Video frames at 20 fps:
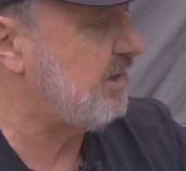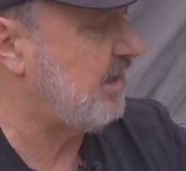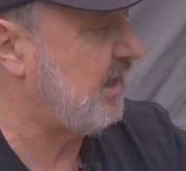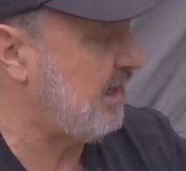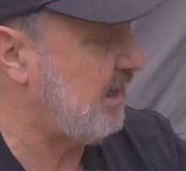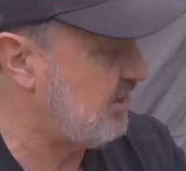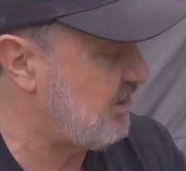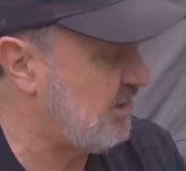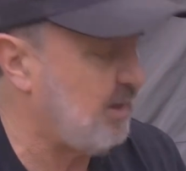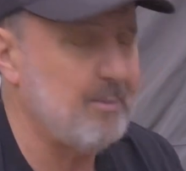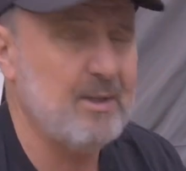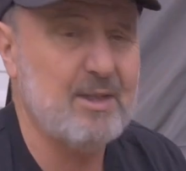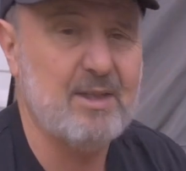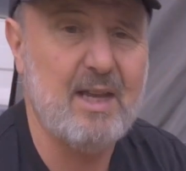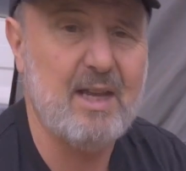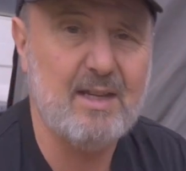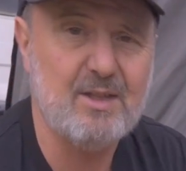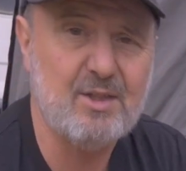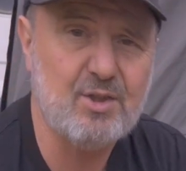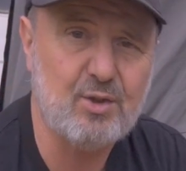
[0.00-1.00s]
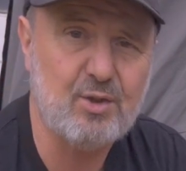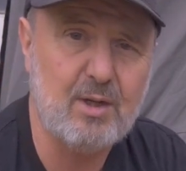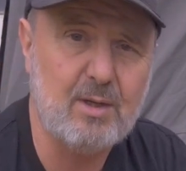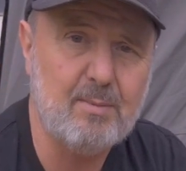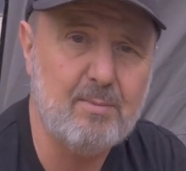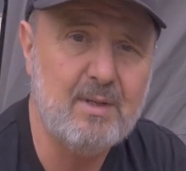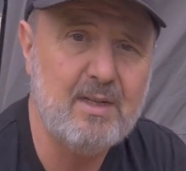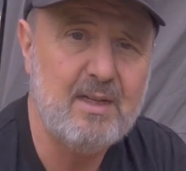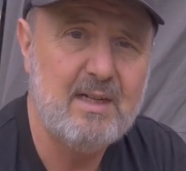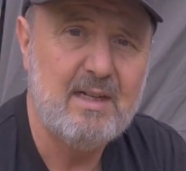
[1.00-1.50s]
in case something
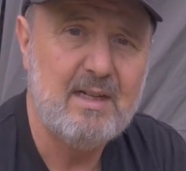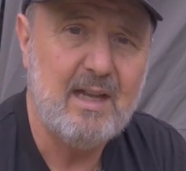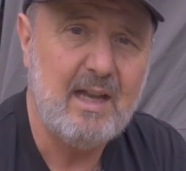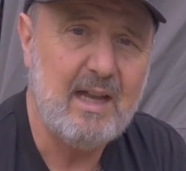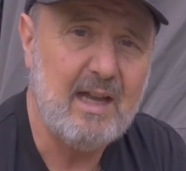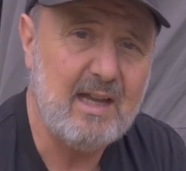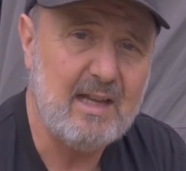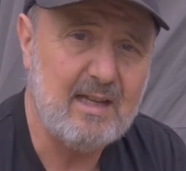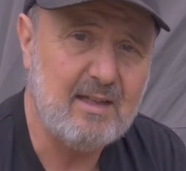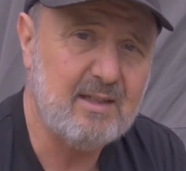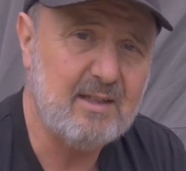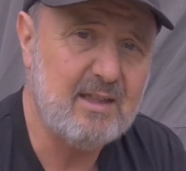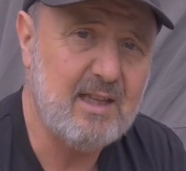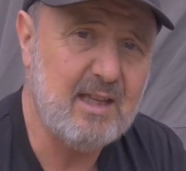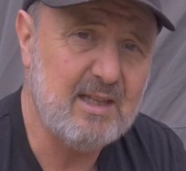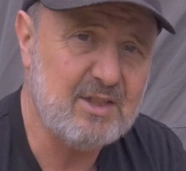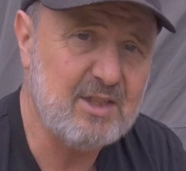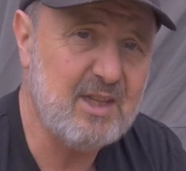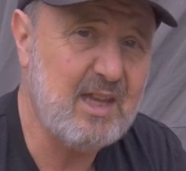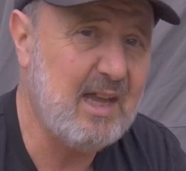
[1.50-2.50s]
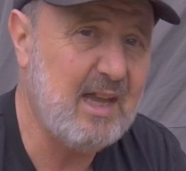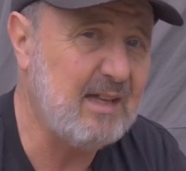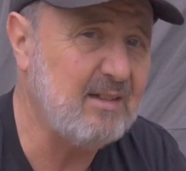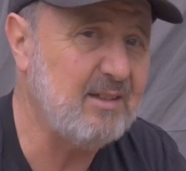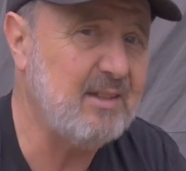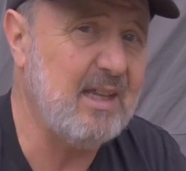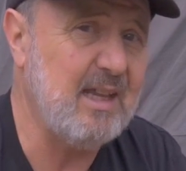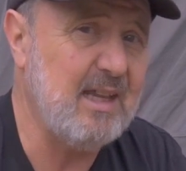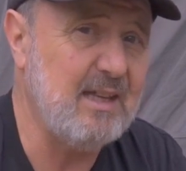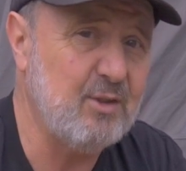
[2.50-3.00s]
downstream gets cut
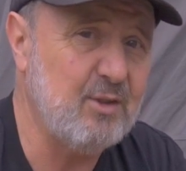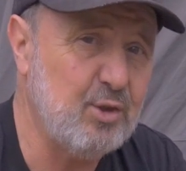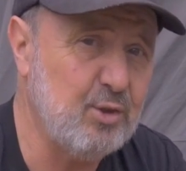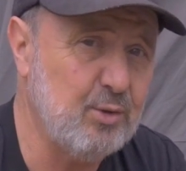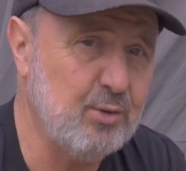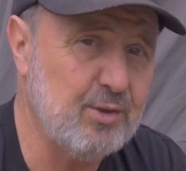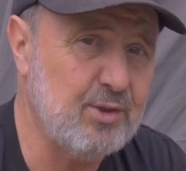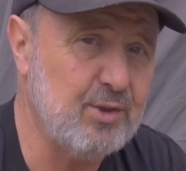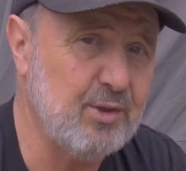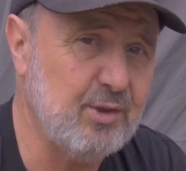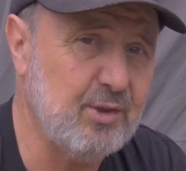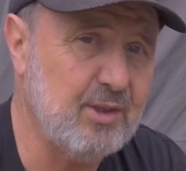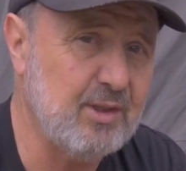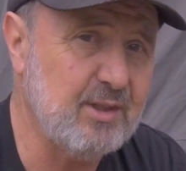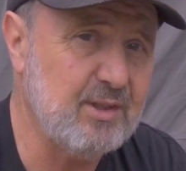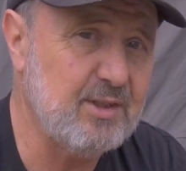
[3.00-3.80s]
and short circuits.